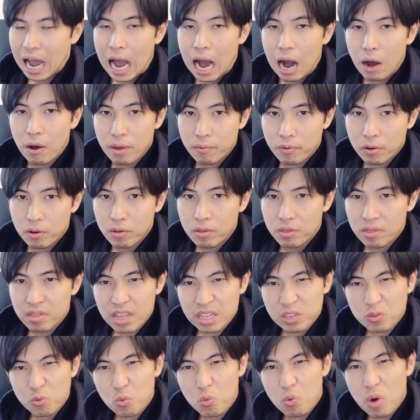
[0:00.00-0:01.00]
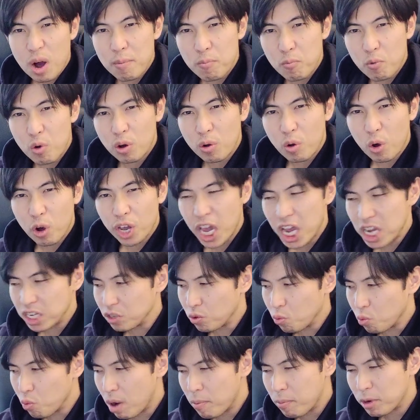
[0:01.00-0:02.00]
However, there's one more
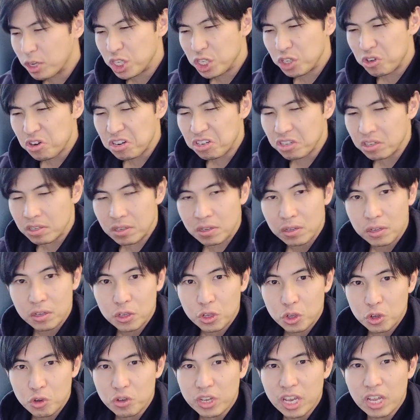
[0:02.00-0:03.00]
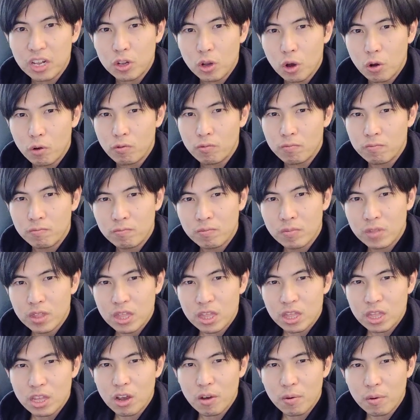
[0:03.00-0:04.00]
occasion, one more situation you can know
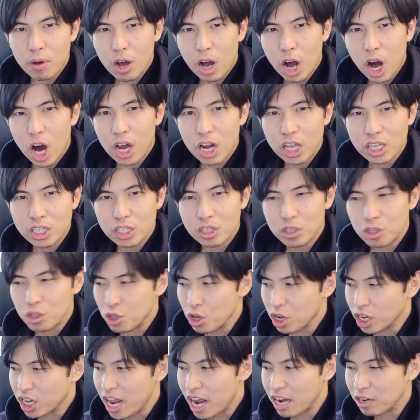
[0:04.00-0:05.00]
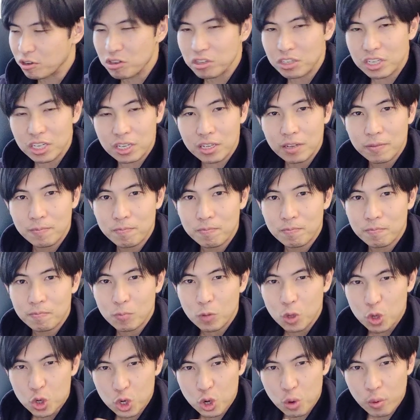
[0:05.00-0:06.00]
their honest, their characteristic.
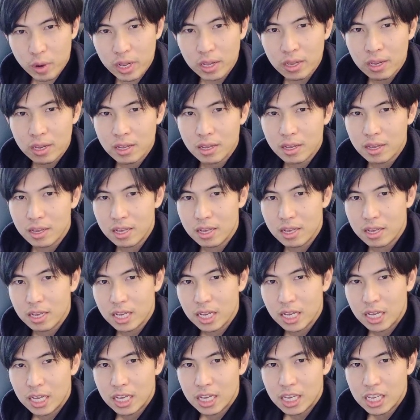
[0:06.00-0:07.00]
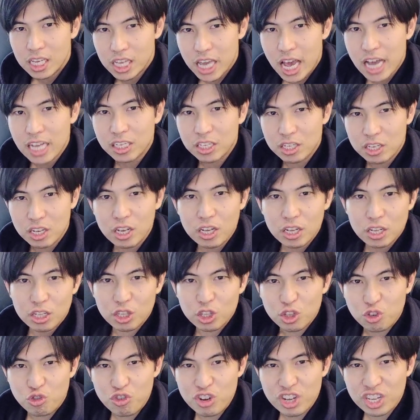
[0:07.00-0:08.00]
You know when? Yes,
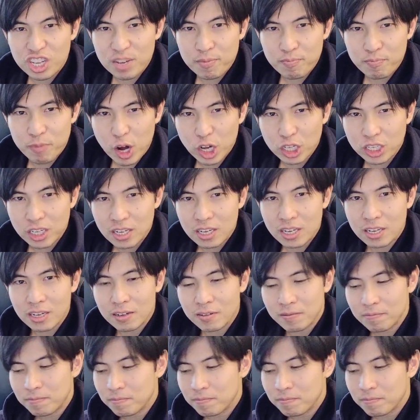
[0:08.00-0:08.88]
drinking party.